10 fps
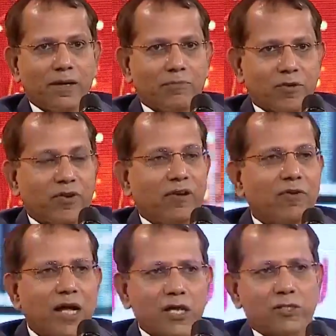But we have
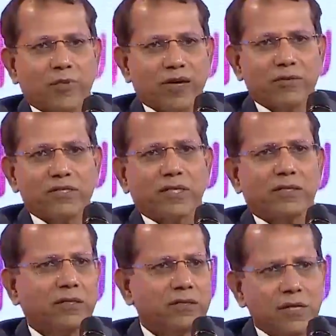large private
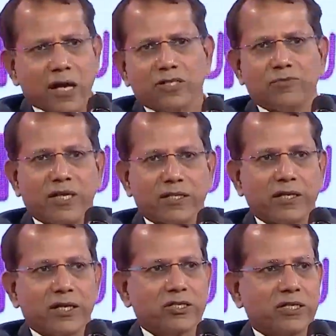sectors, large
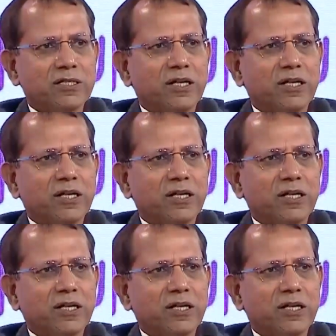multinationals,